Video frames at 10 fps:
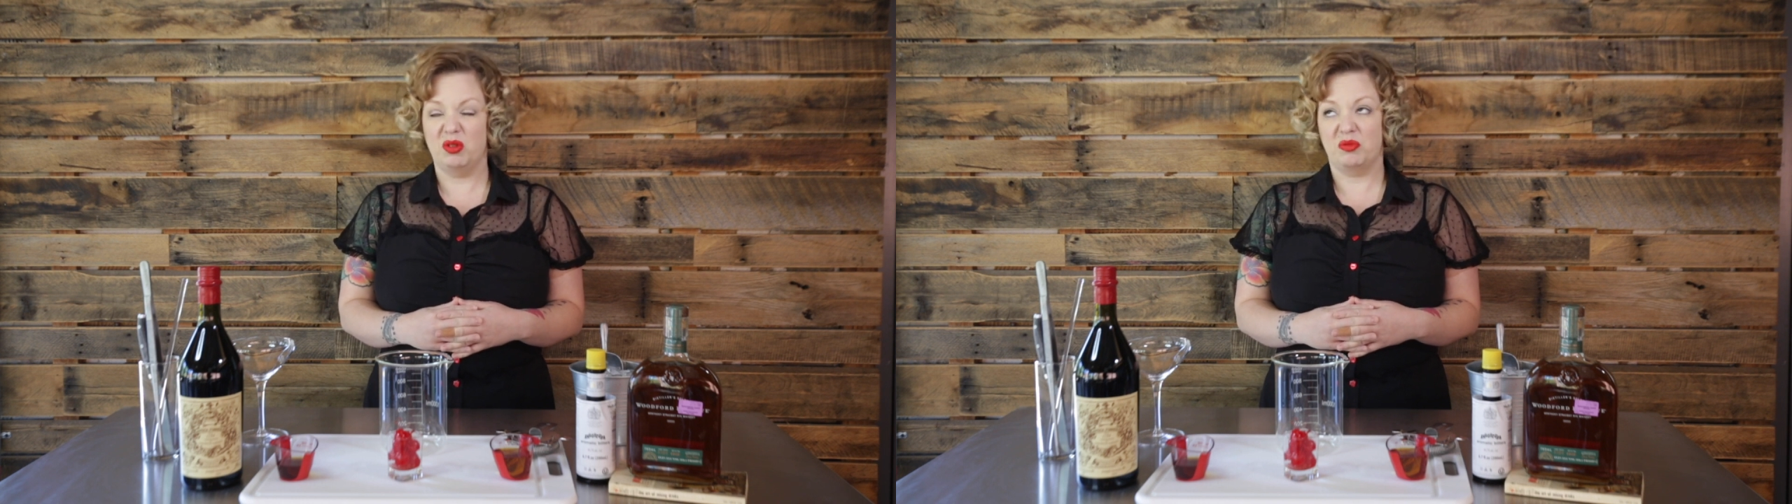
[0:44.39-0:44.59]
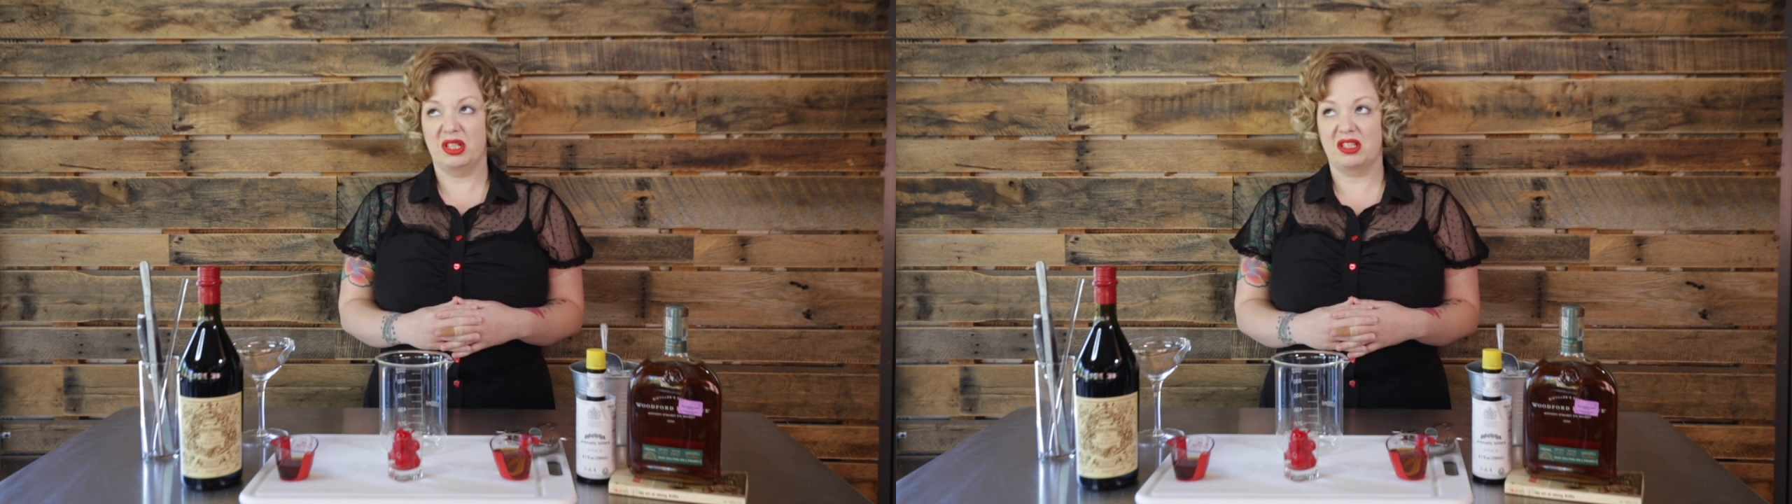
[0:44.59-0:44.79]

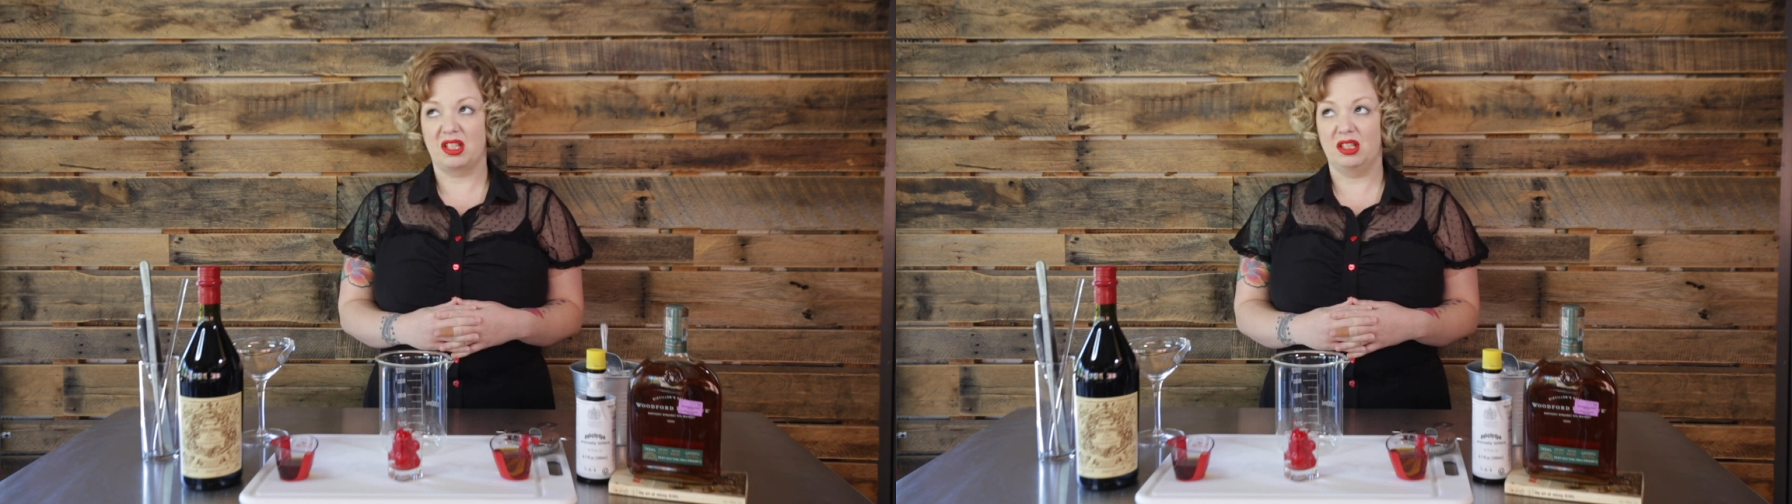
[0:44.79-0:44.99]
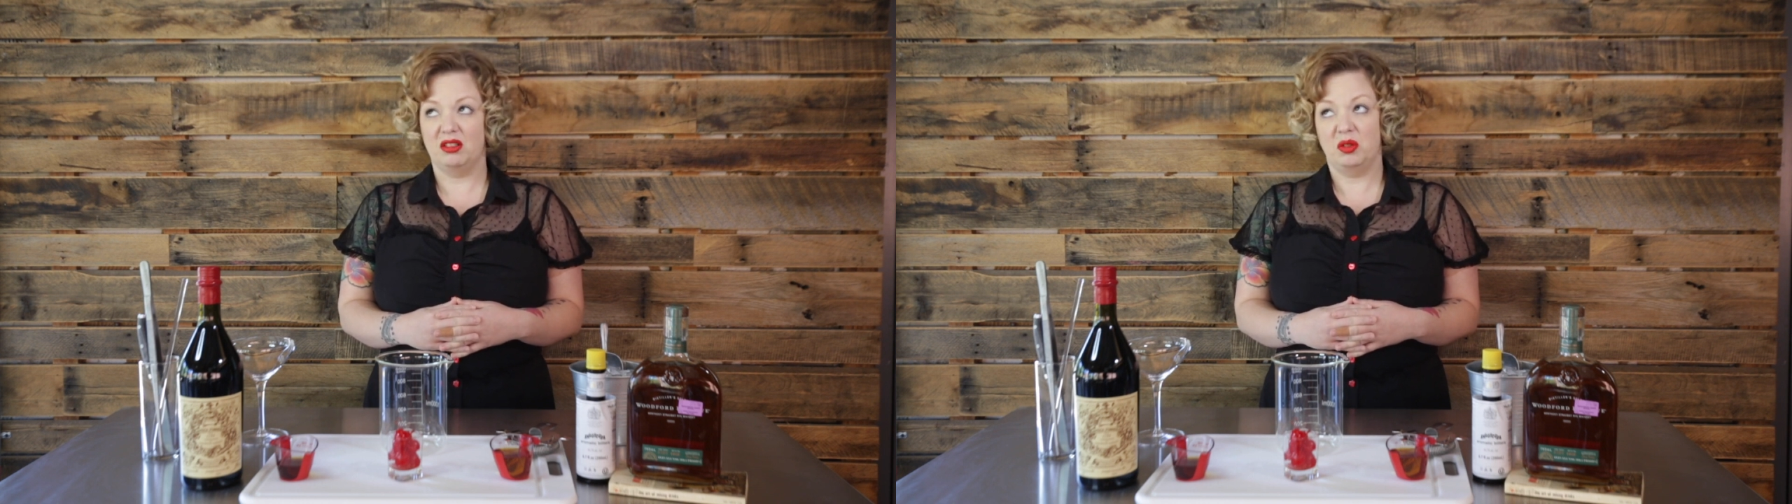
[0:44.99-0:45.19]
or
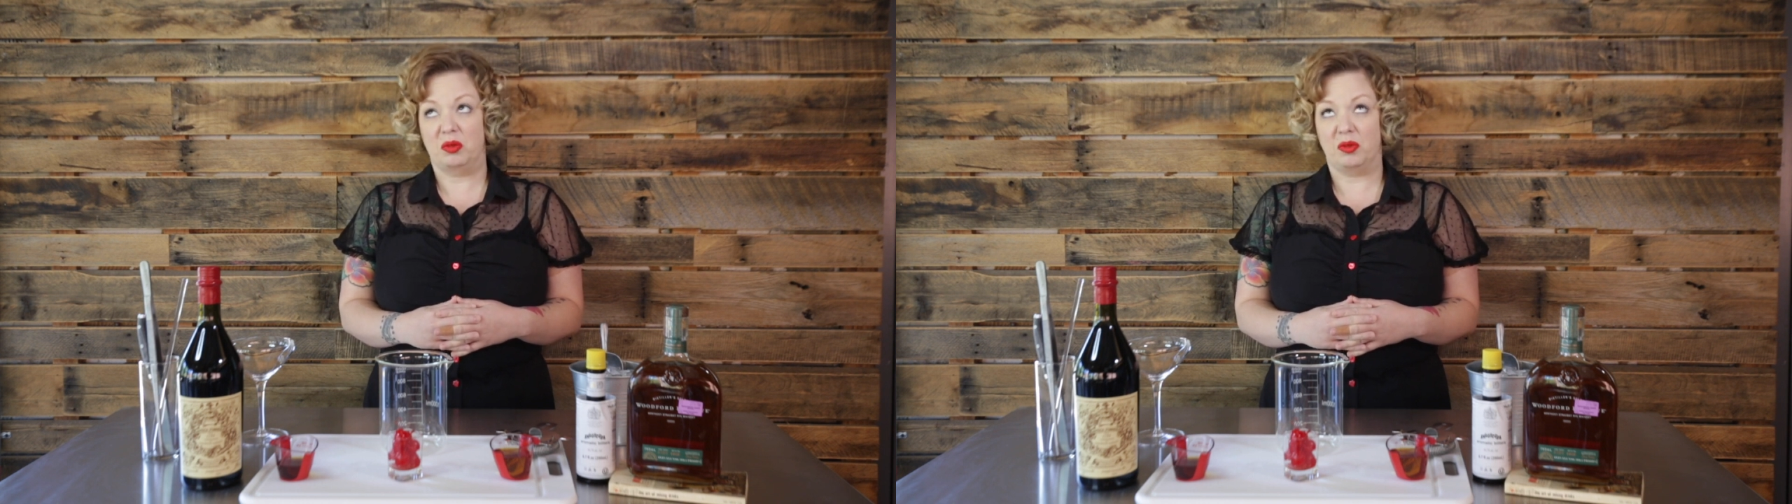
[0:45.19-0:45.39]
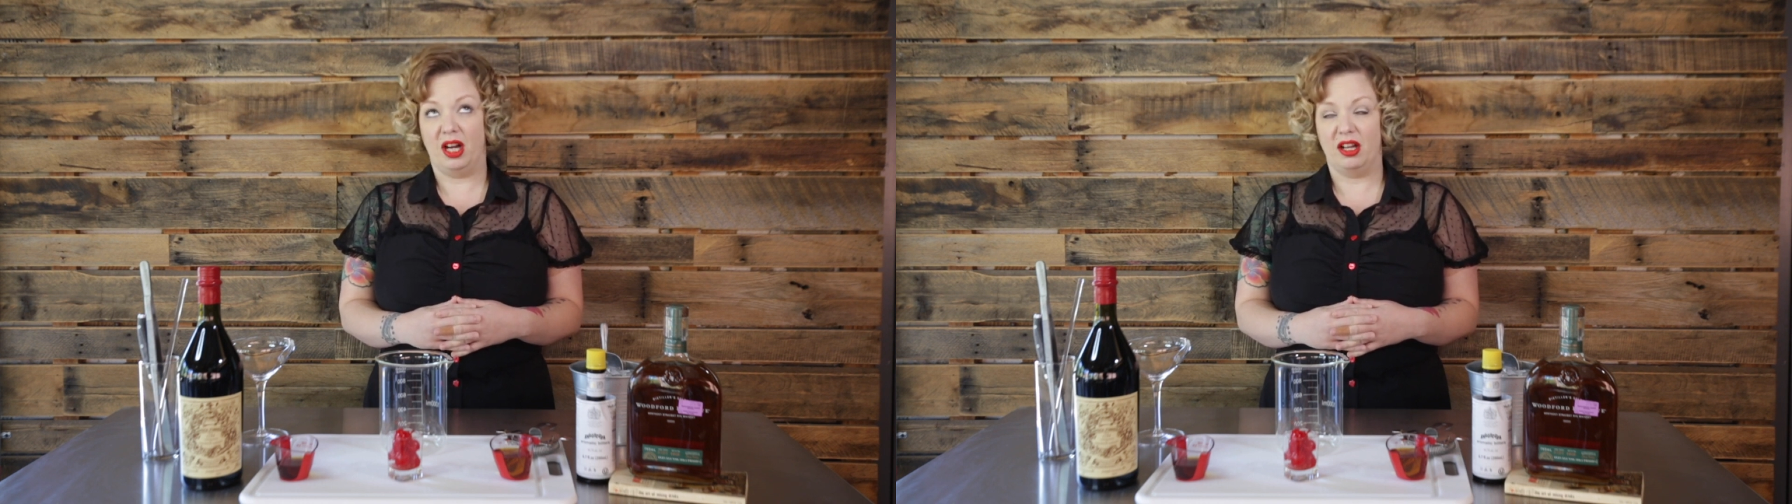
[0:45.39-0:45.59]
whiskey, or
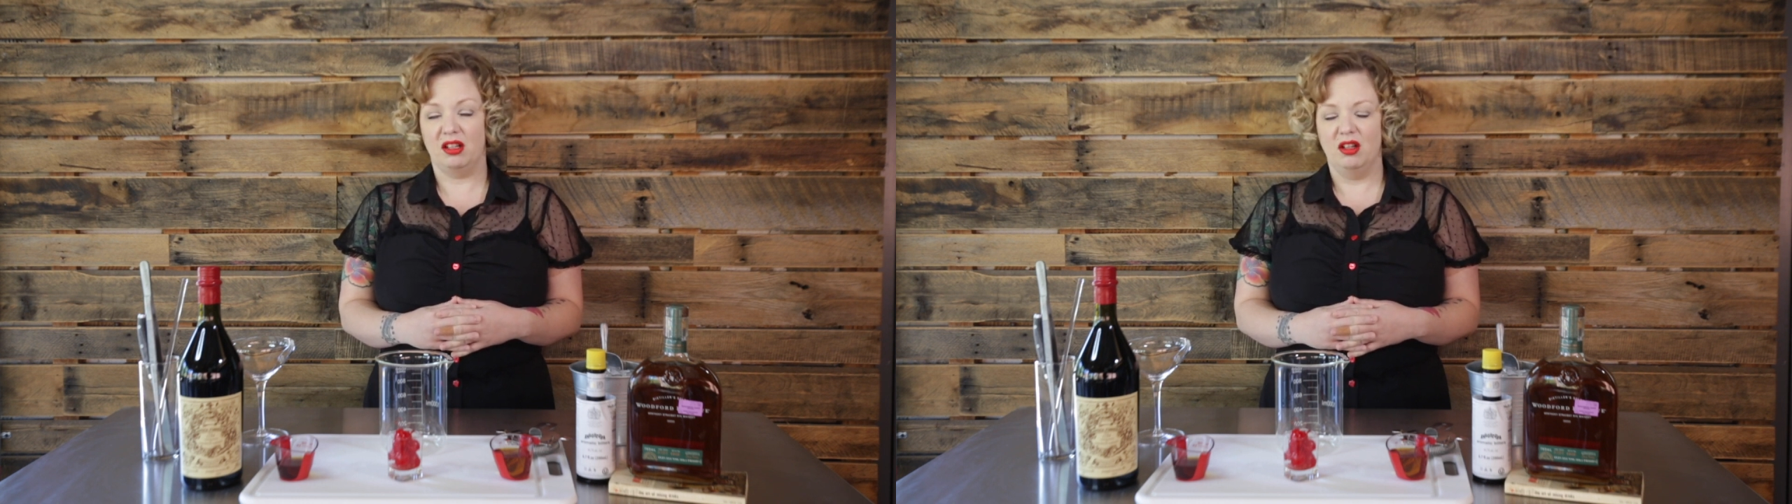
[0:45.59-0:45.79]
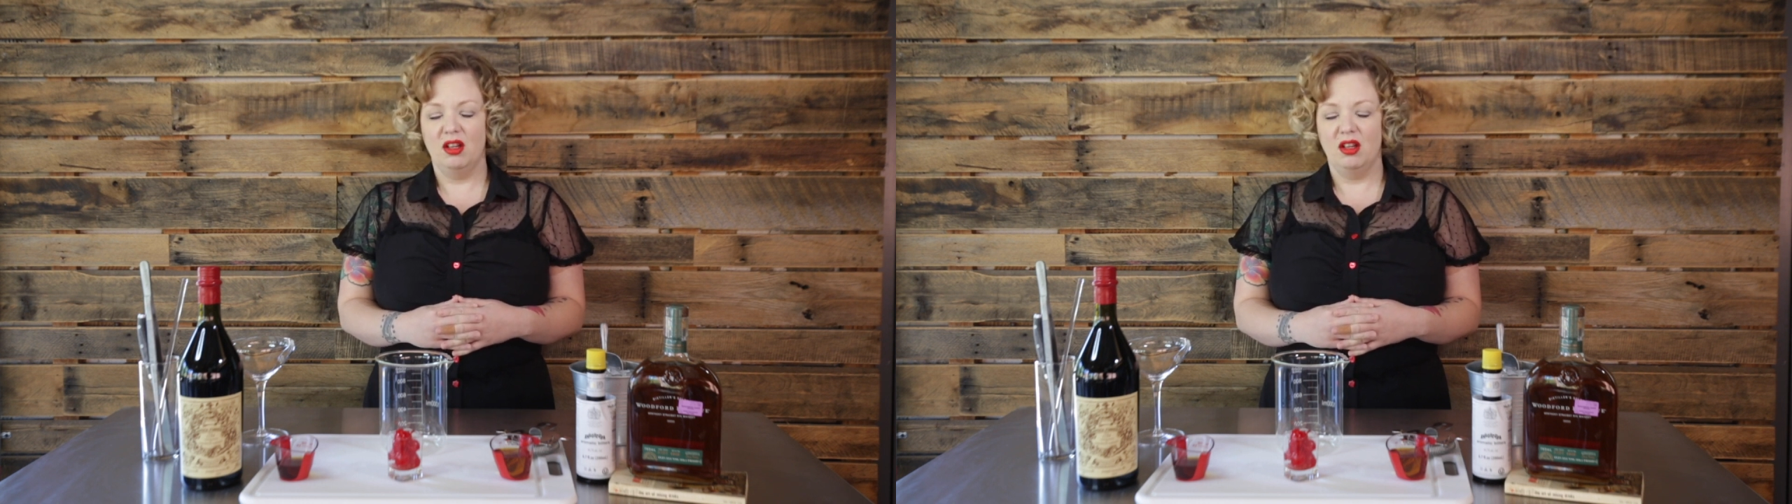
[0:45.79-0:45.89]
rye.